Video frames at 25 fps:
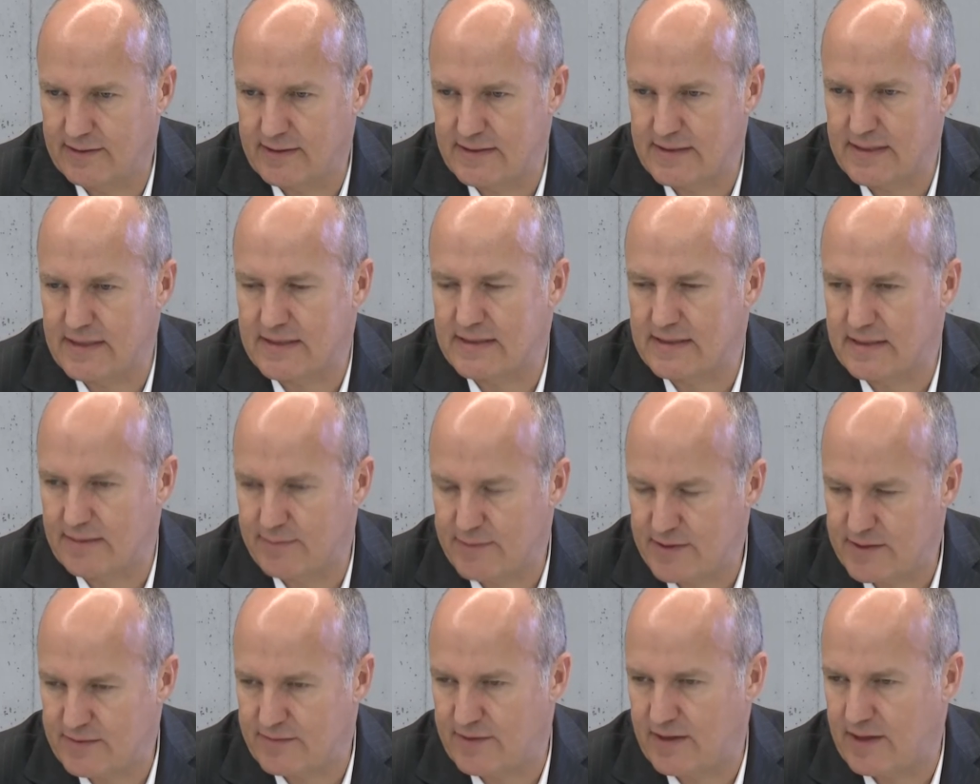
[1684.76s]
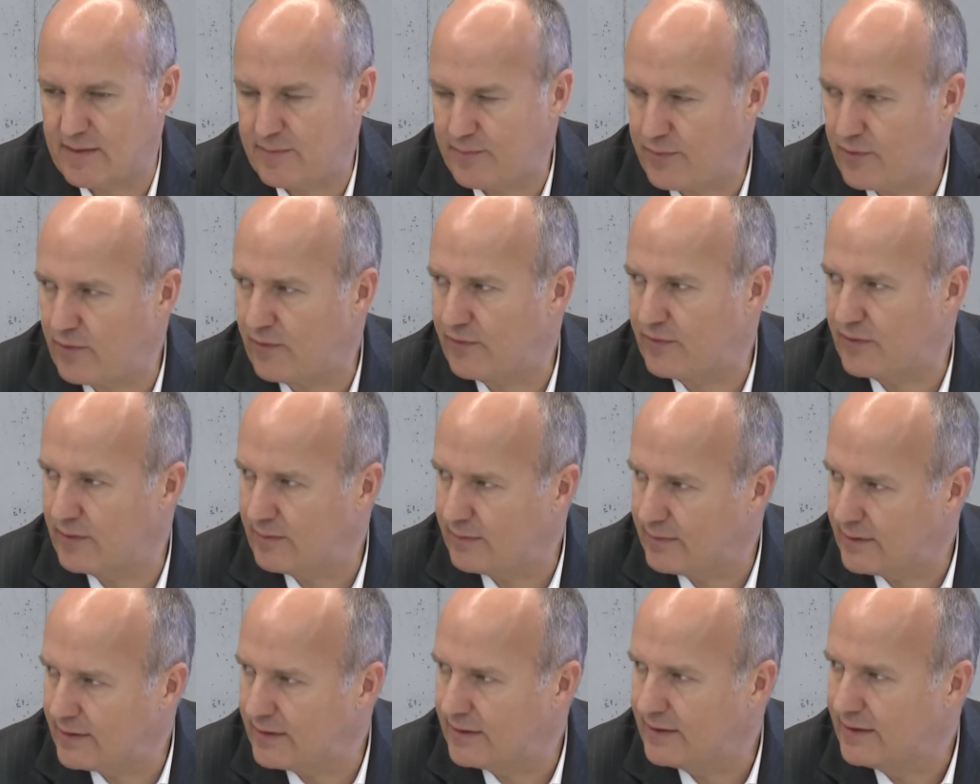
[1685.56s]
system is very
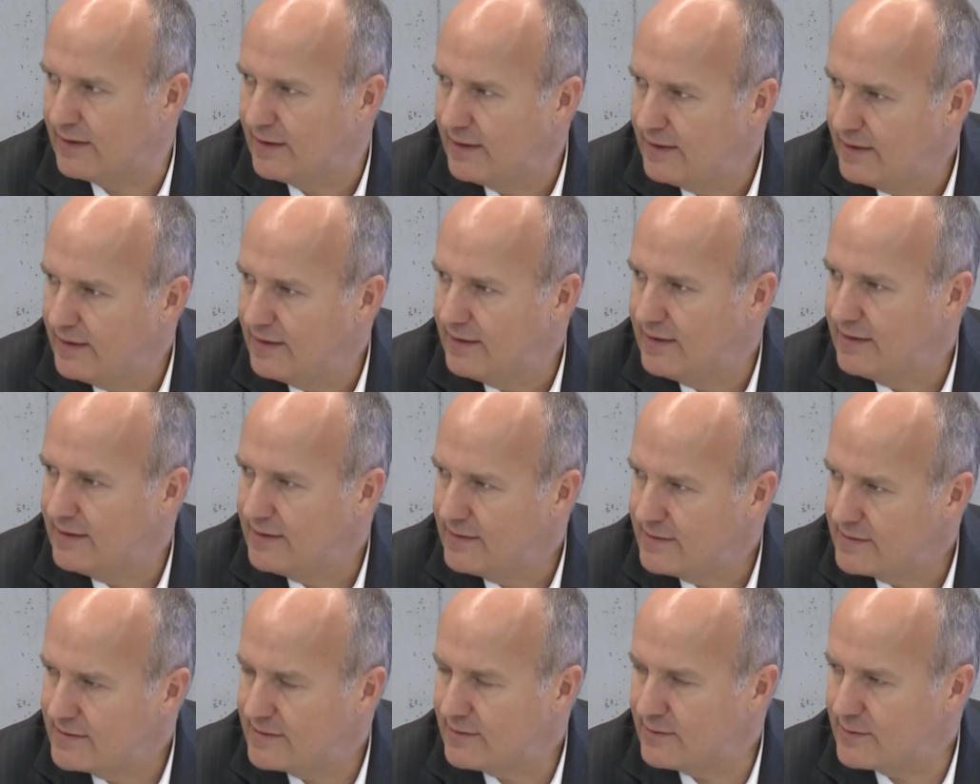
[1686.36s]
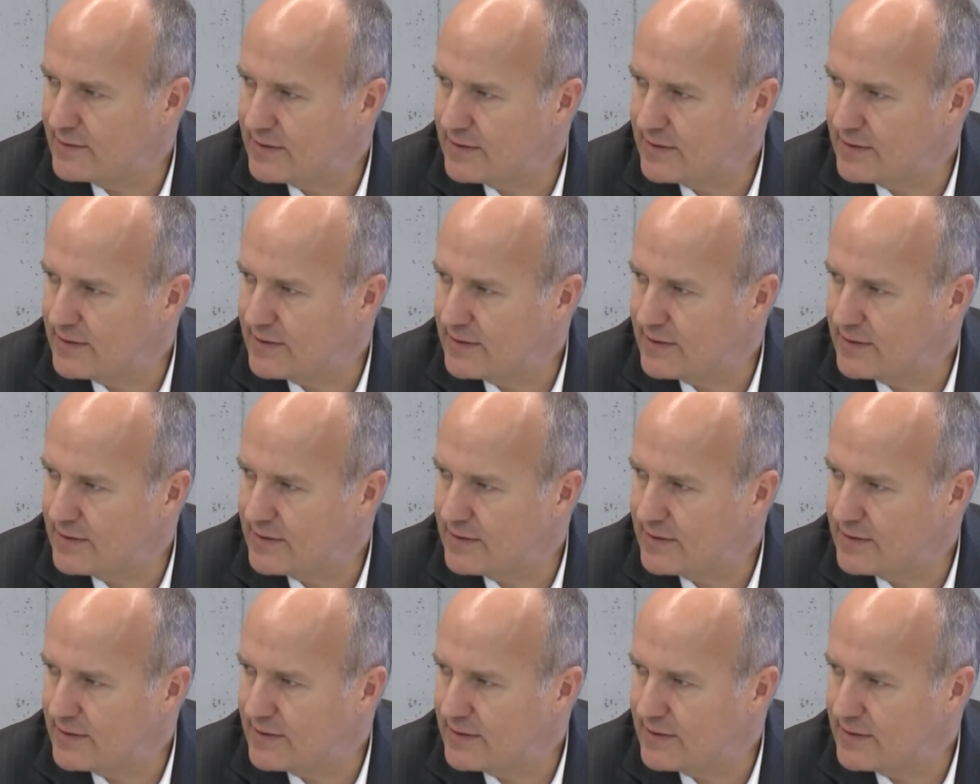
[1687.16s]
profitable. So